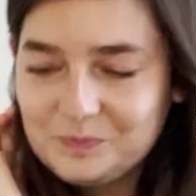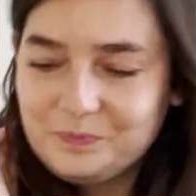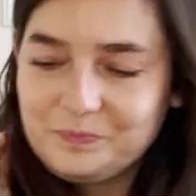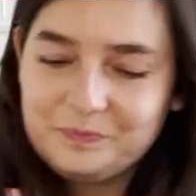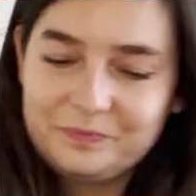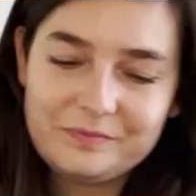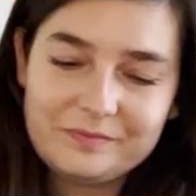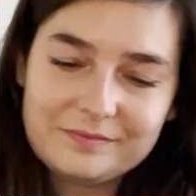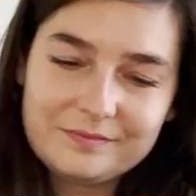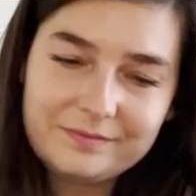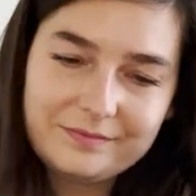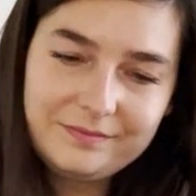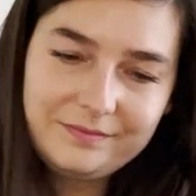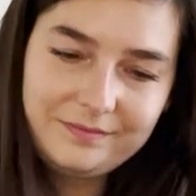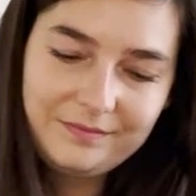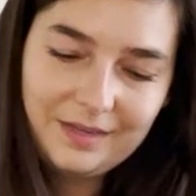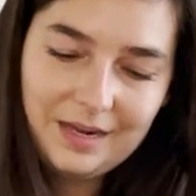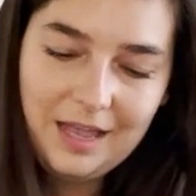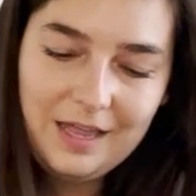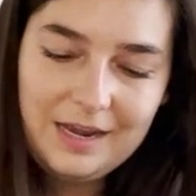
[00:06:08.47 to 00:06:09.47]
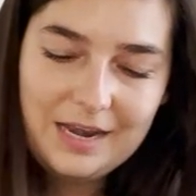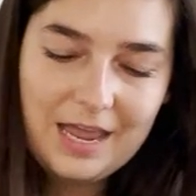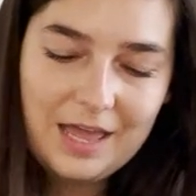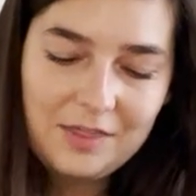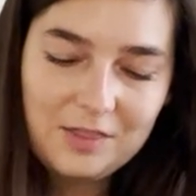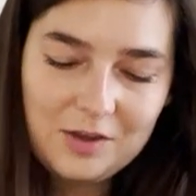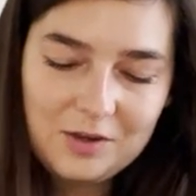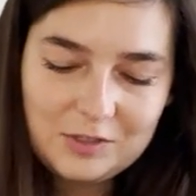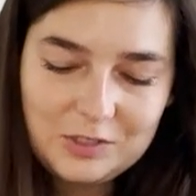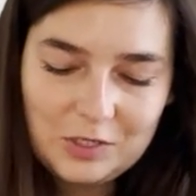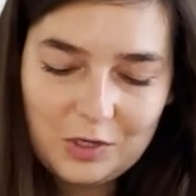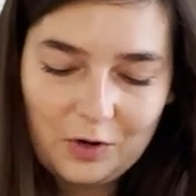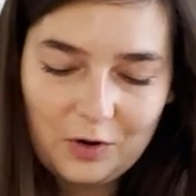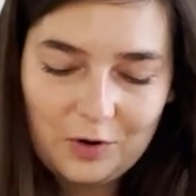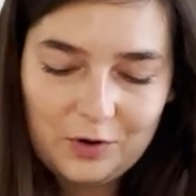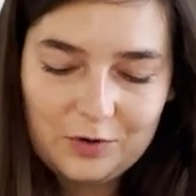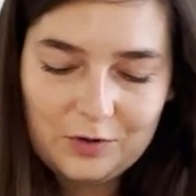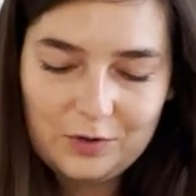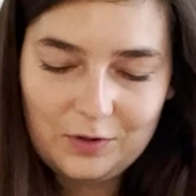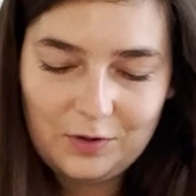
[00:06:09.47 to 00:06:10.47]
No. Another
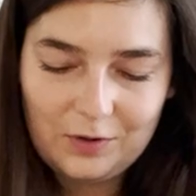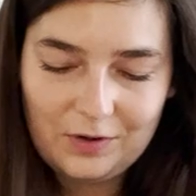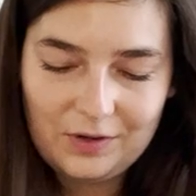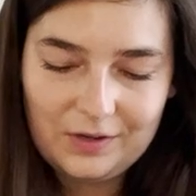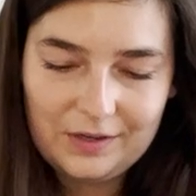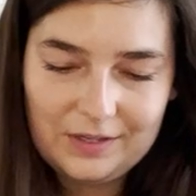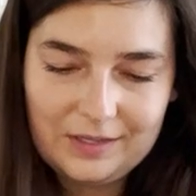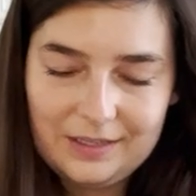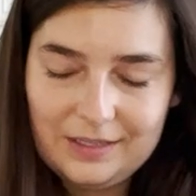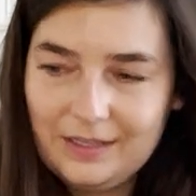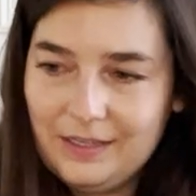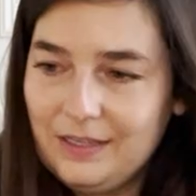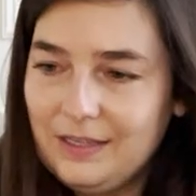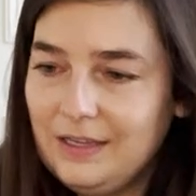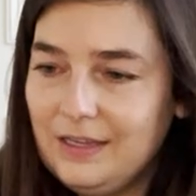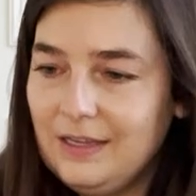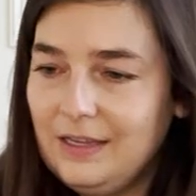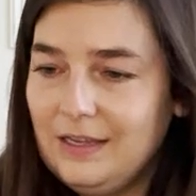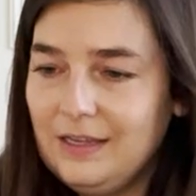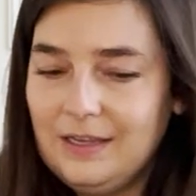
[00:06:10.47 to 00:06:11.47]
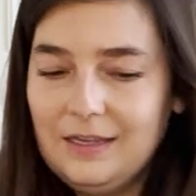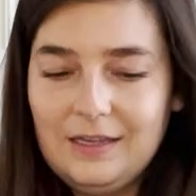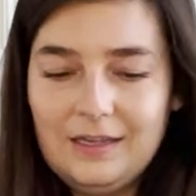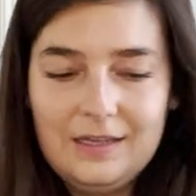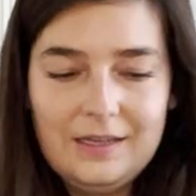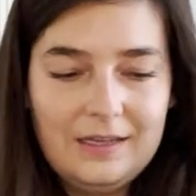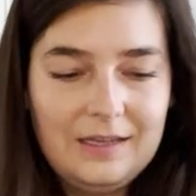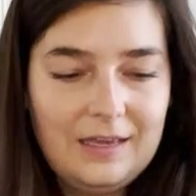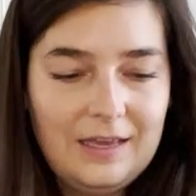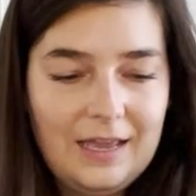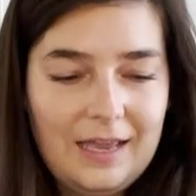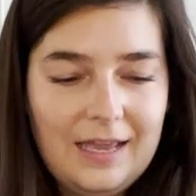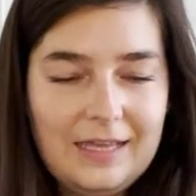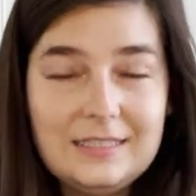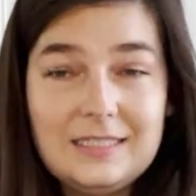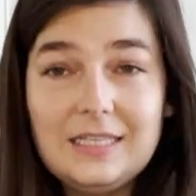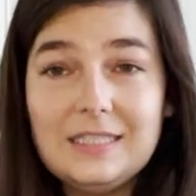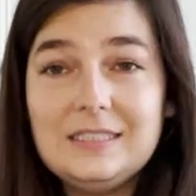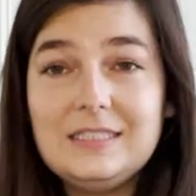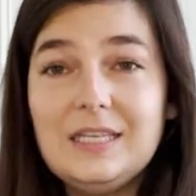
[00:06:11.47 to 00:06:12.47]
turtle.
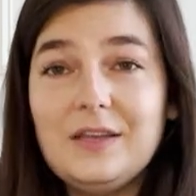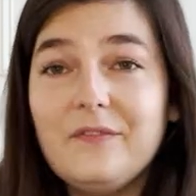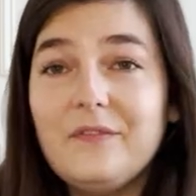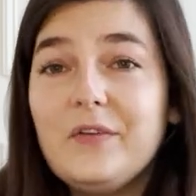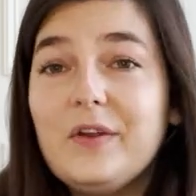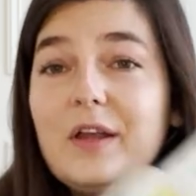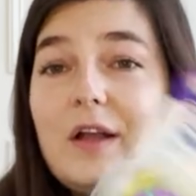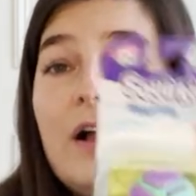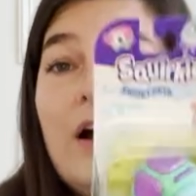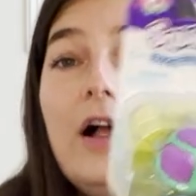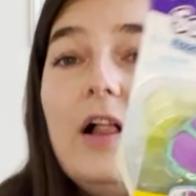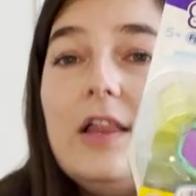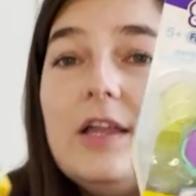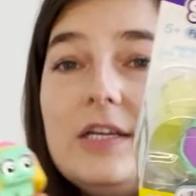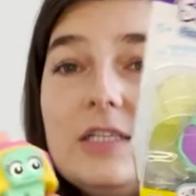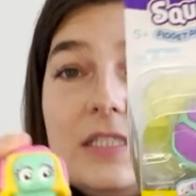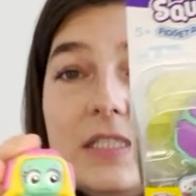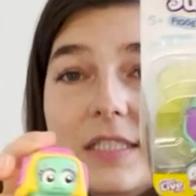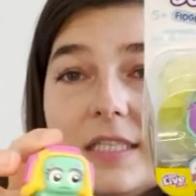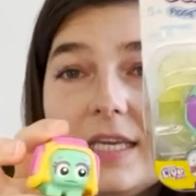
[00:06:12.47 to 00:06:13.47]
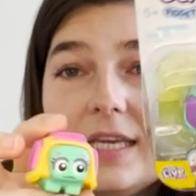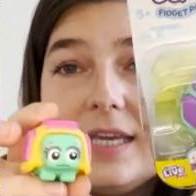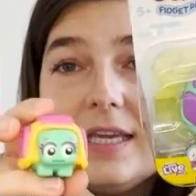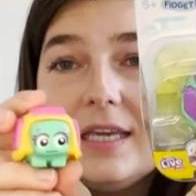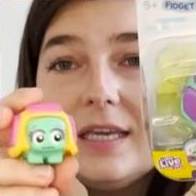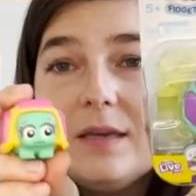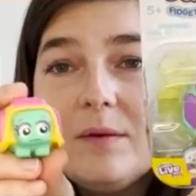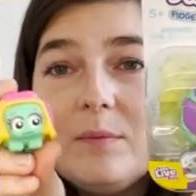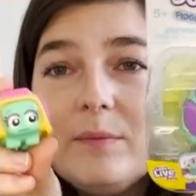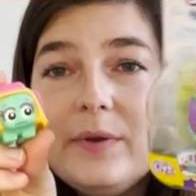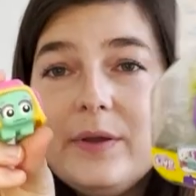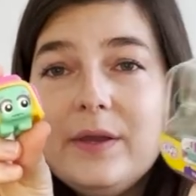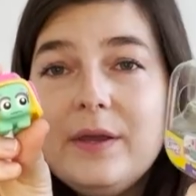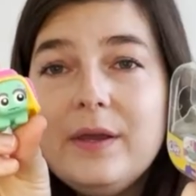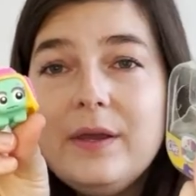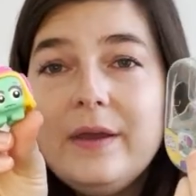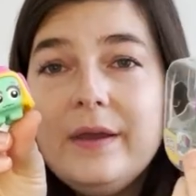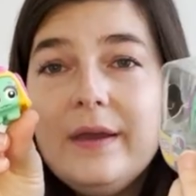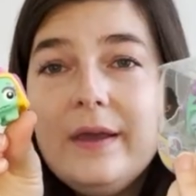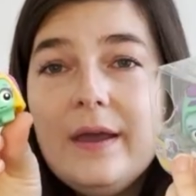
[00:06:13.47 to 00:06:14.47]
It's a different color scheme,
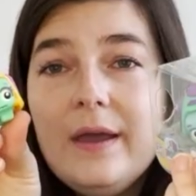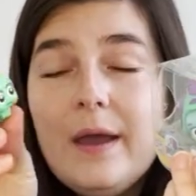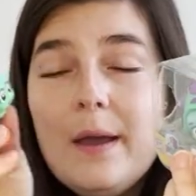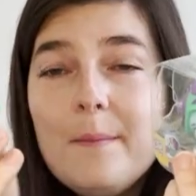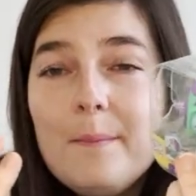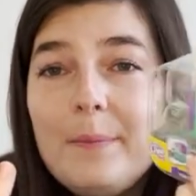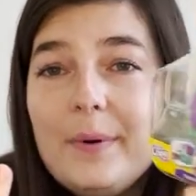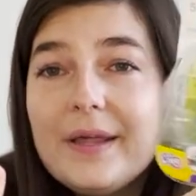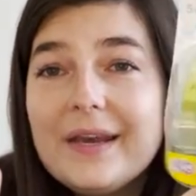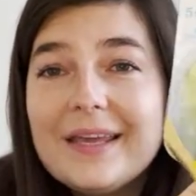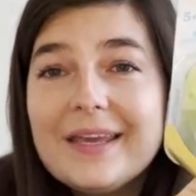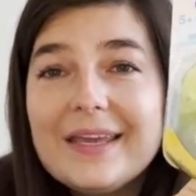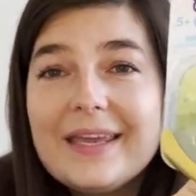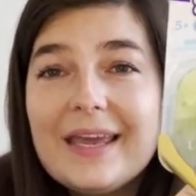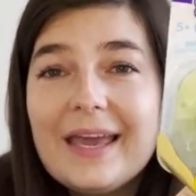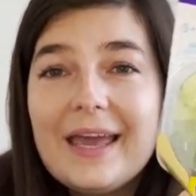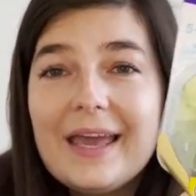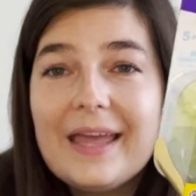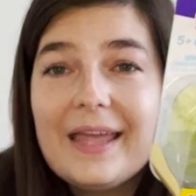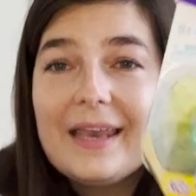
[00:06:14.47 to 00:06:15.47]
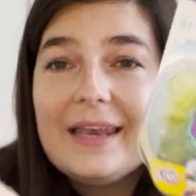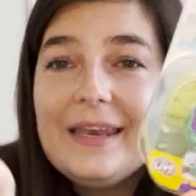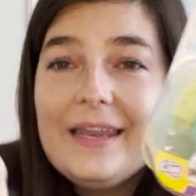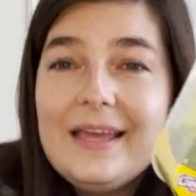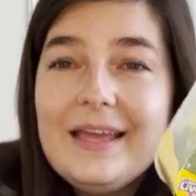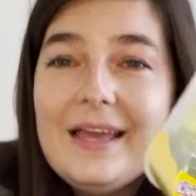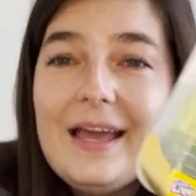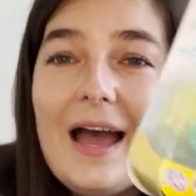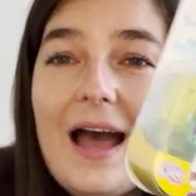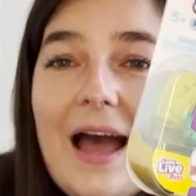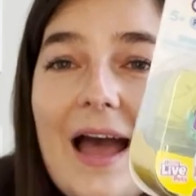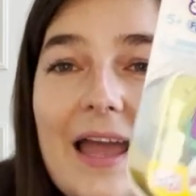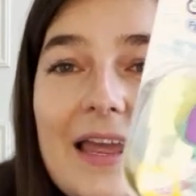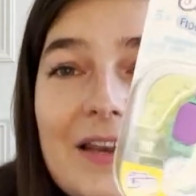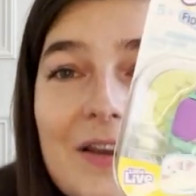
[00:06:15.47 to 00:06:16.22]
but again, I